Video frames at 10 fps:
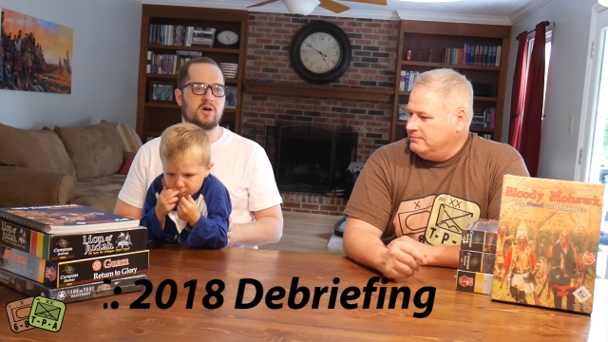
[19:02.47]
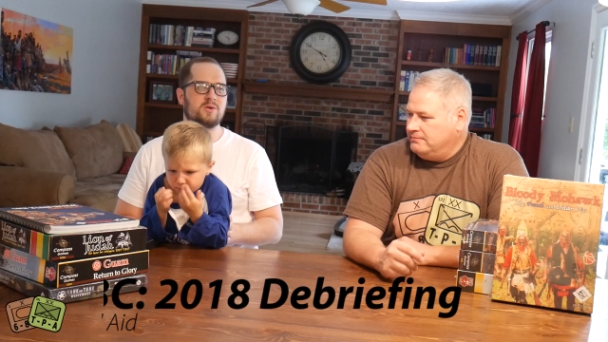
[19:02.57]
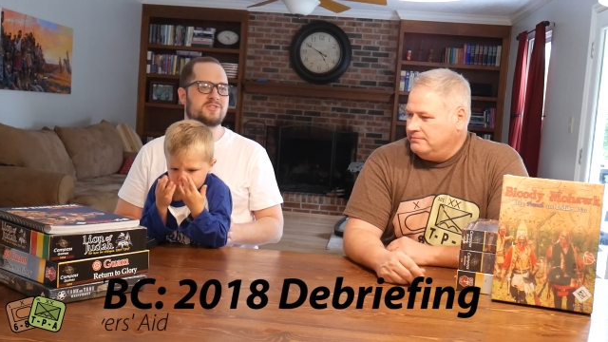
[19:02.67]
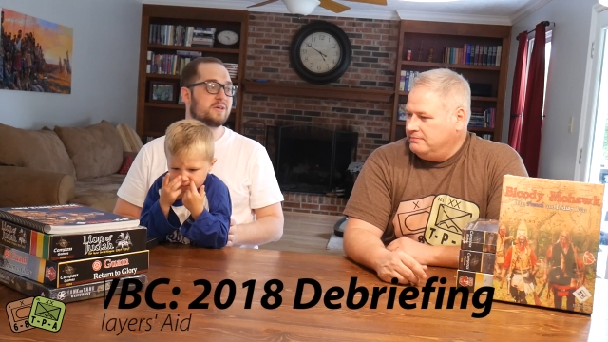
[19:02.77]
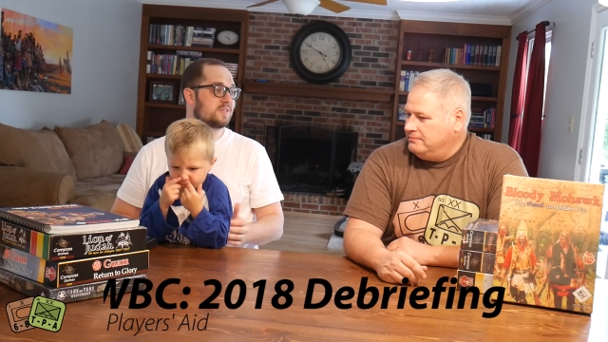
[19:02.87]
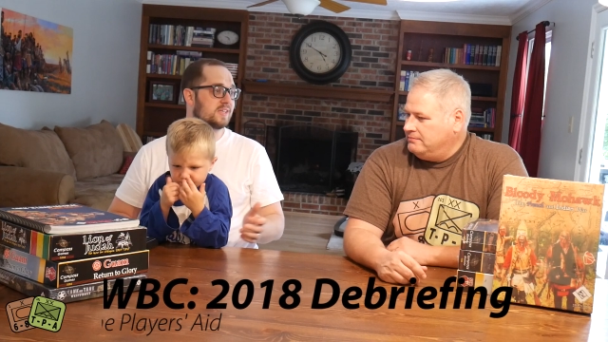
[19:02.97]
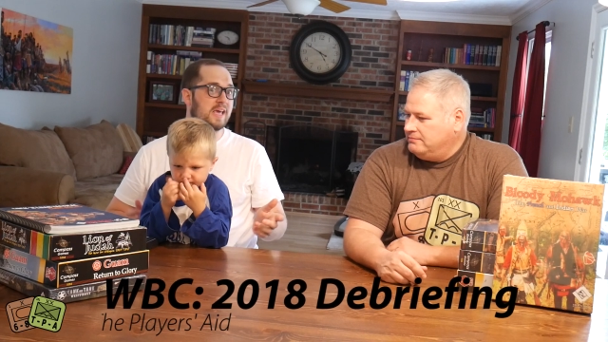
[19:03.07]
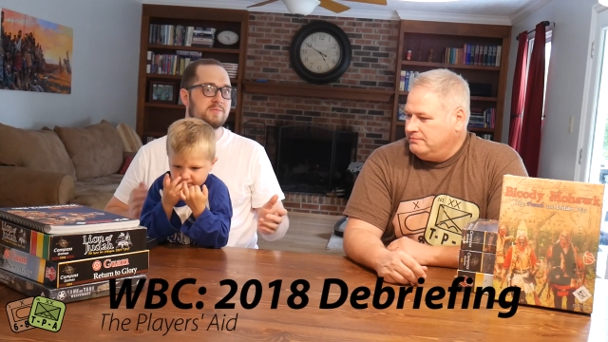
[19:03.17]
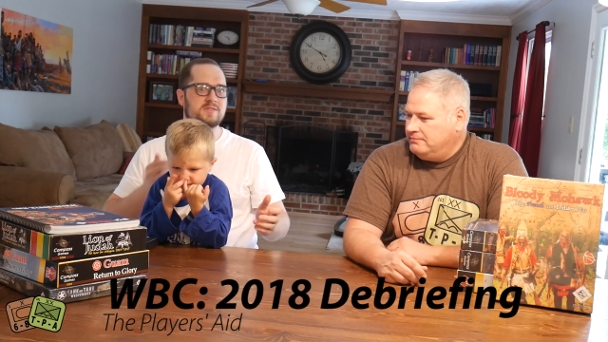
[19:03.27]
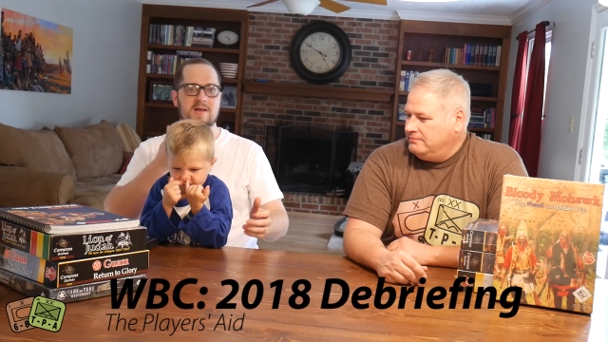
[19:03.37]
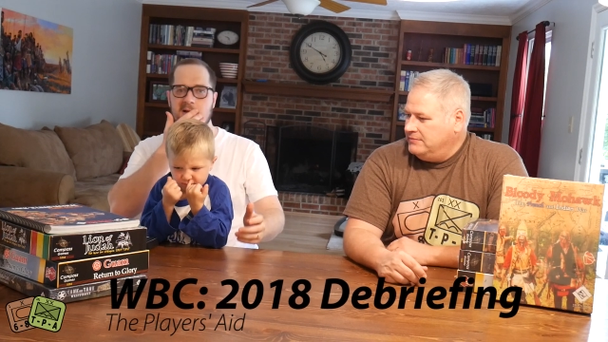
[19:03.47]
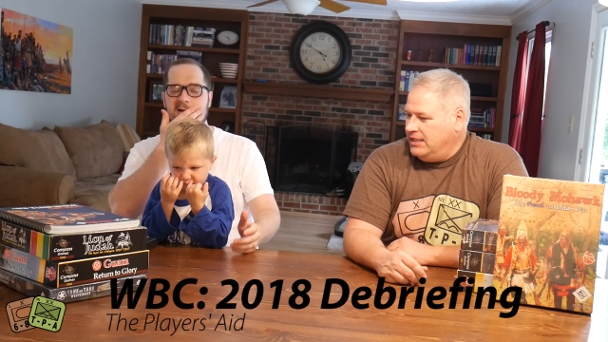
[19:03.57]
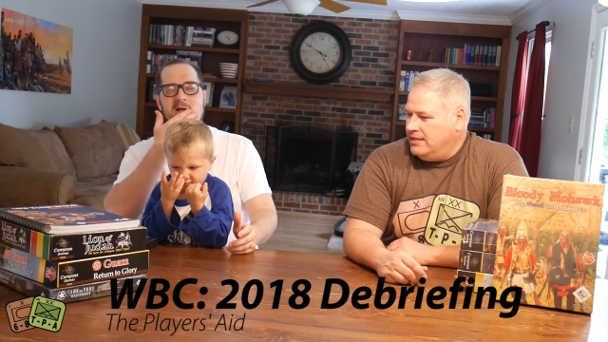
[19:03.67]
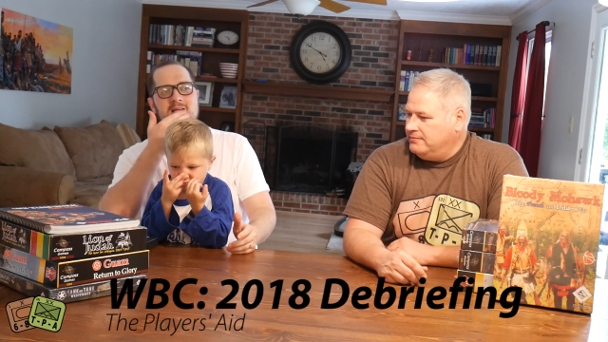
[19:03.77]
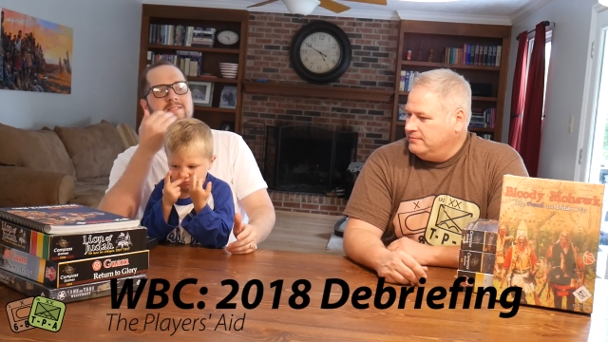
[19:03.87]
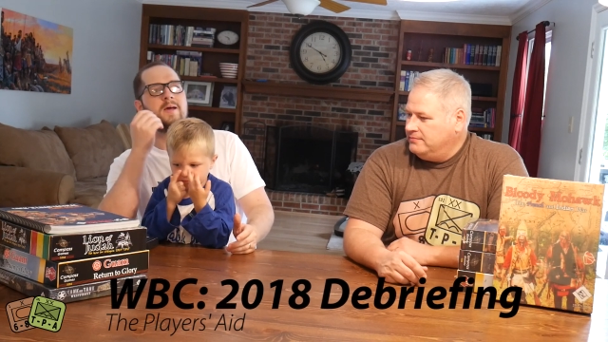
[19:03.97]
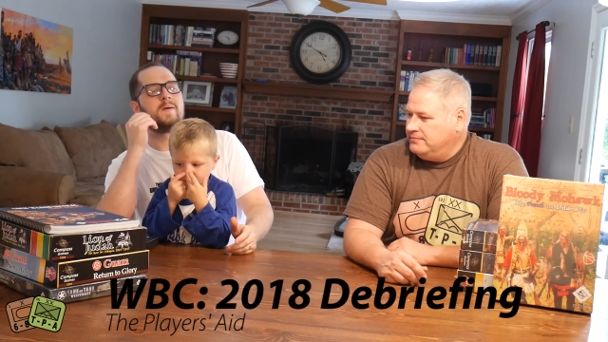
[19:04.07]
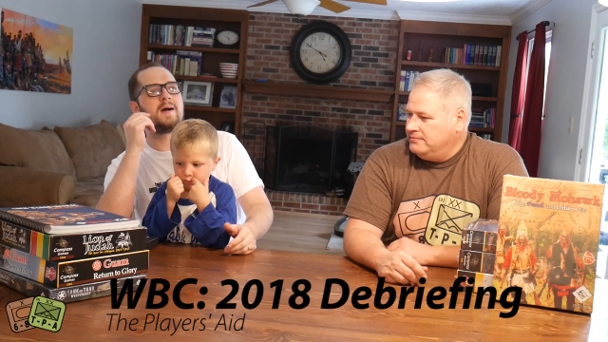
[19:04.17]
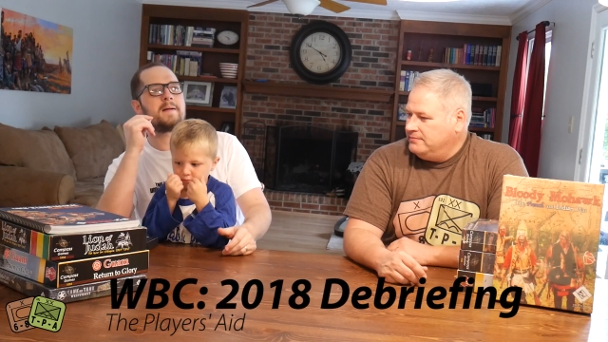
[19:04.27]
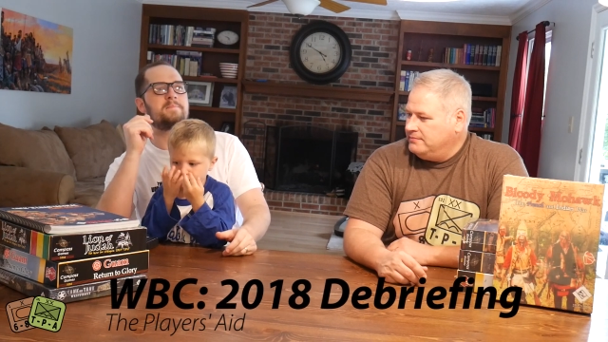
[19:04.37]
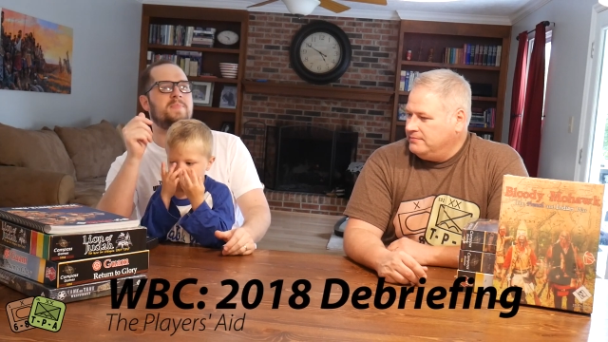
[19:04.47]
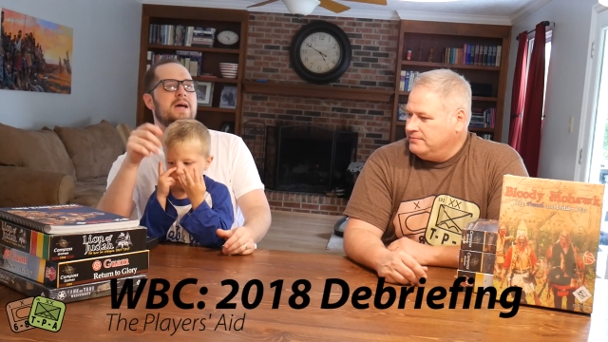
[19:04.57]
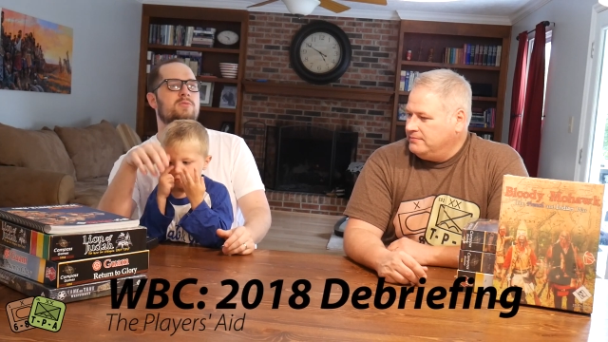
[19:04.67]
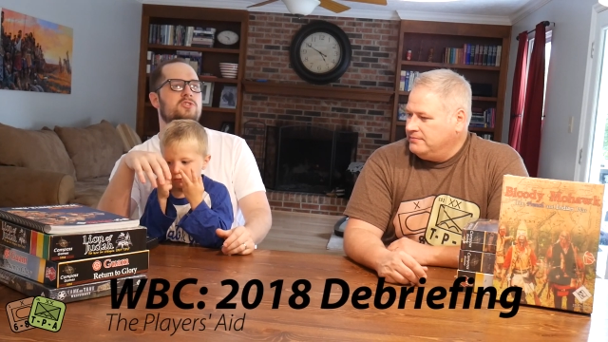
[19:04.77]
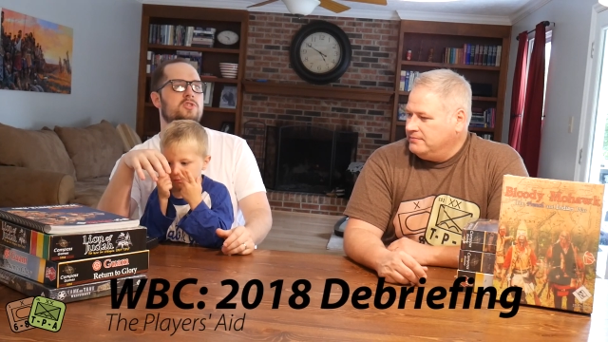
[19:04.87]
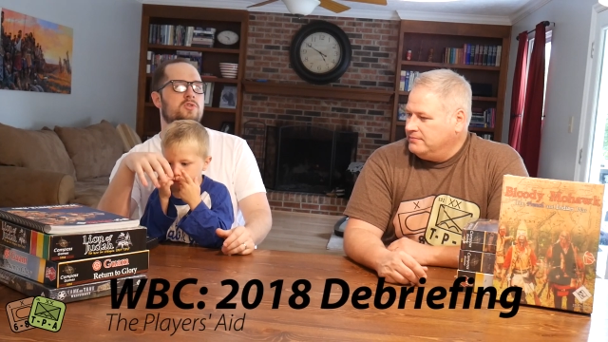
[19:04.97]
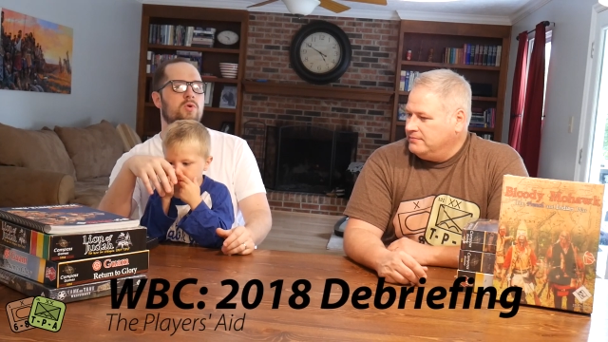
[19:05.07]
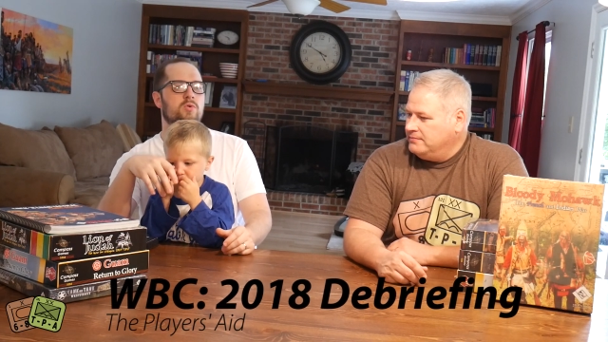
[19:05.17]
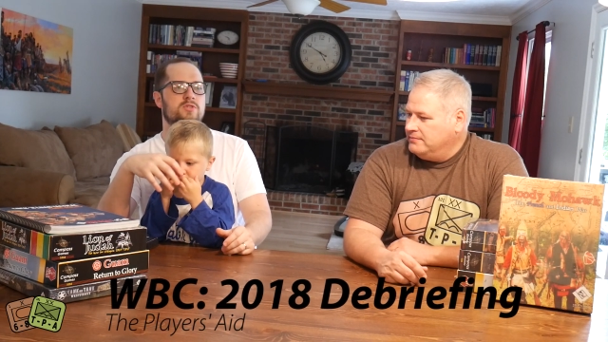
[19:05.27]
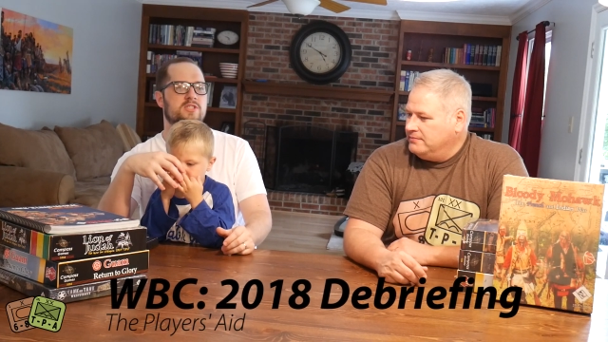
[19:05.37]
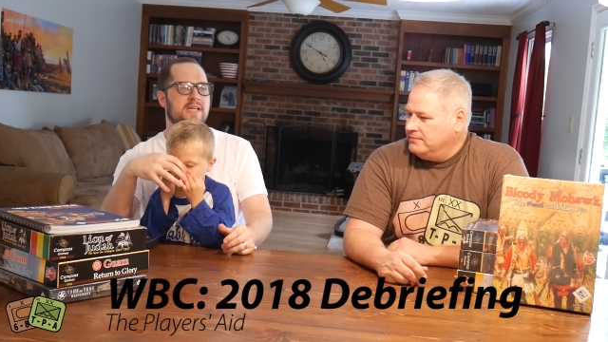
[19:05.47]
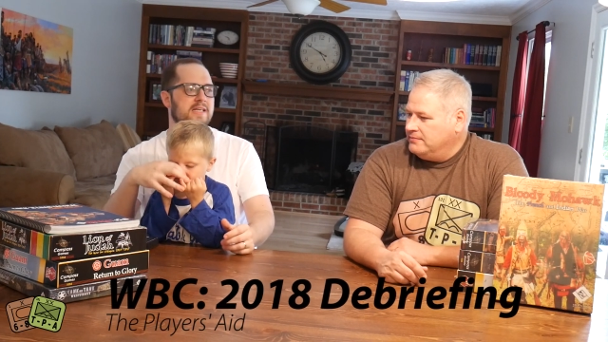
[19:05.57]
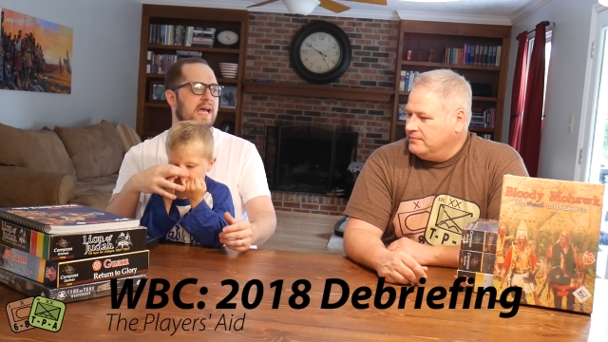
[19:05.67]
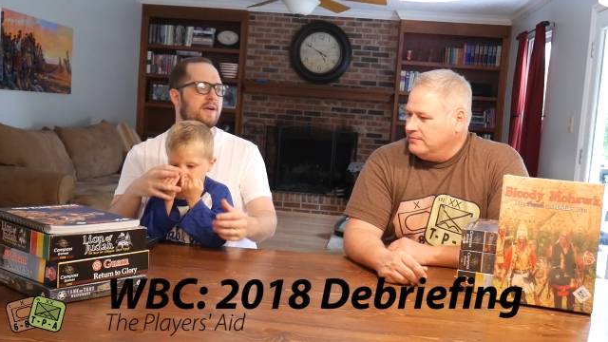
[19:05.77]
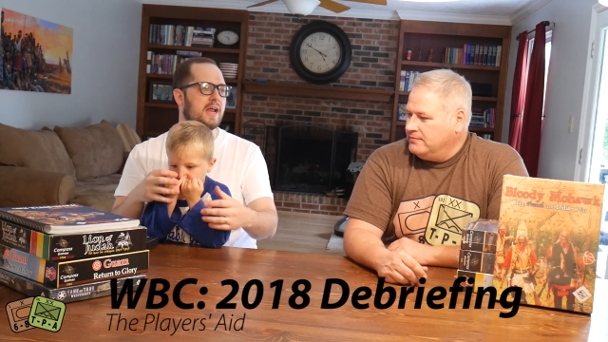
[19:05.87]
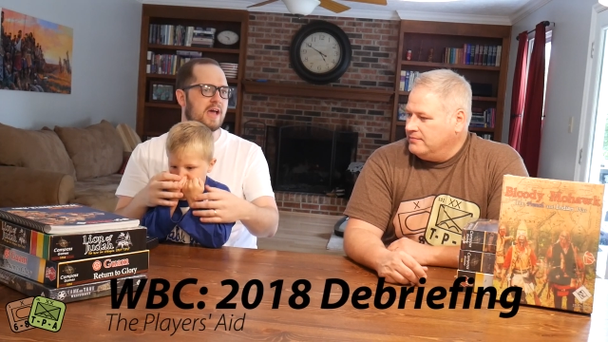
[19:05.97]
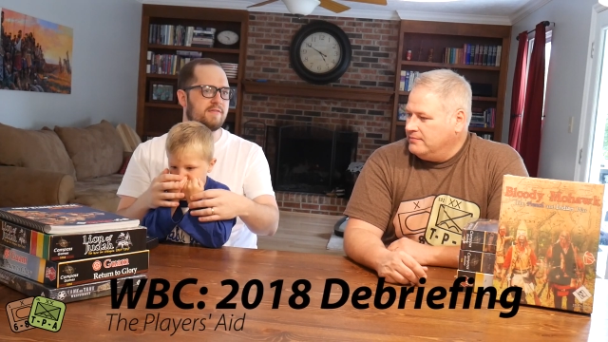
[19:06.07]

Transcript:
Speaker 1: a whole series of games. Yeah. So that was just cool sitting down and